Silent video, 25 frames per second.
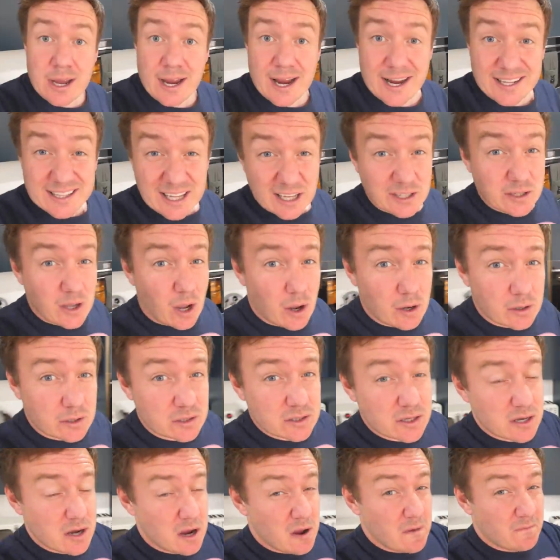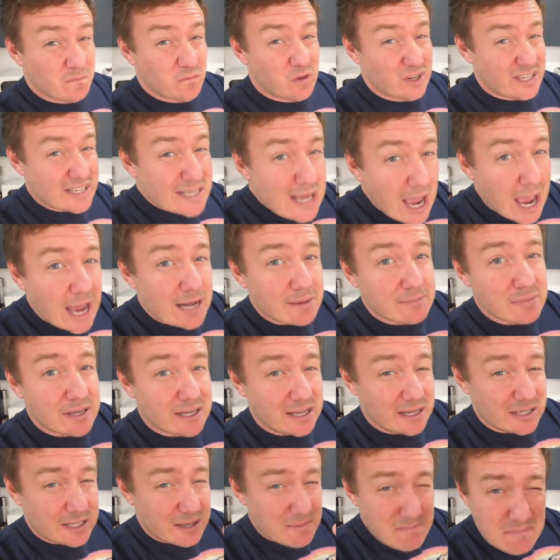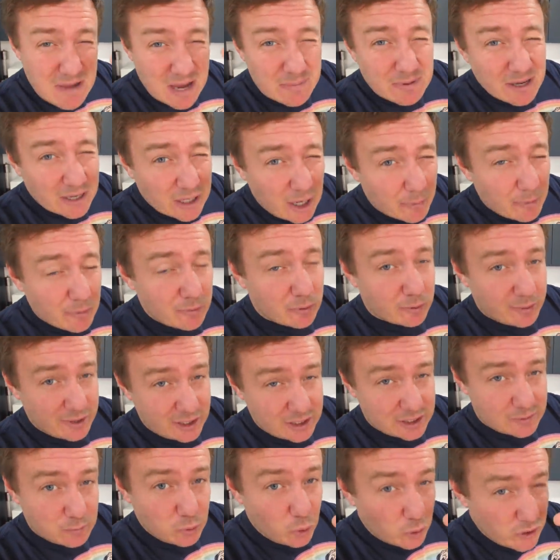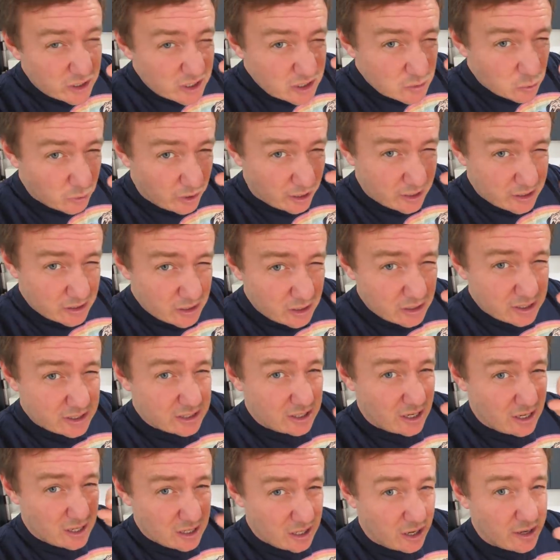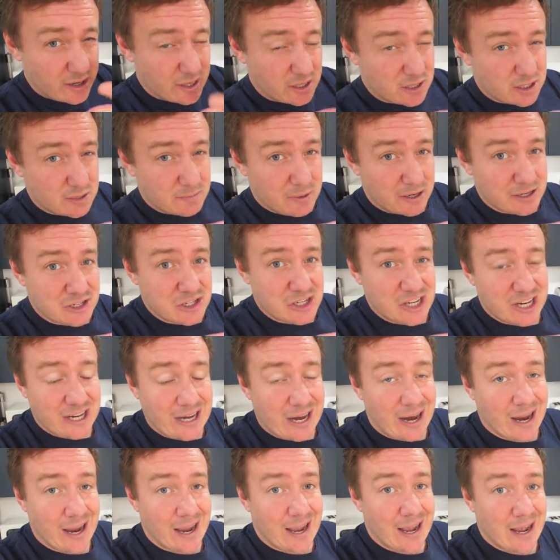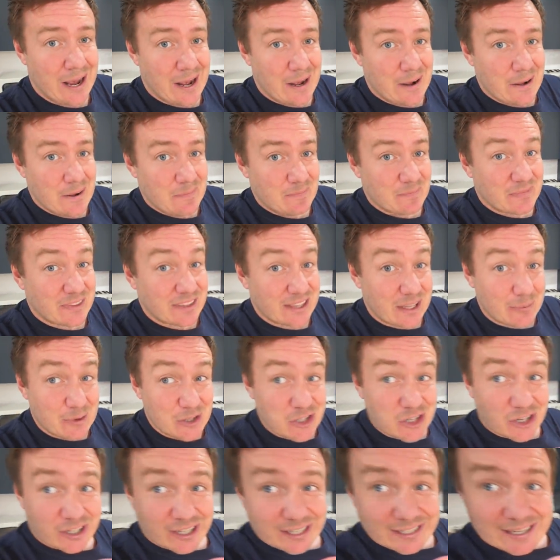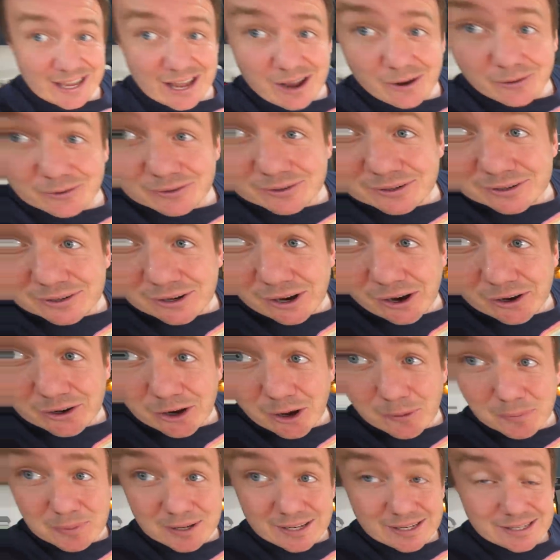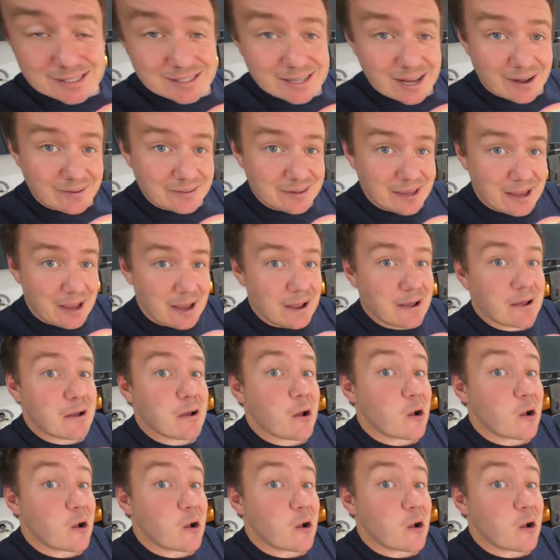And that goes for 10 minutes. It may be a couple more minutes more. We just want it nice and light and spongy. And then we chuck it down on our piece down there.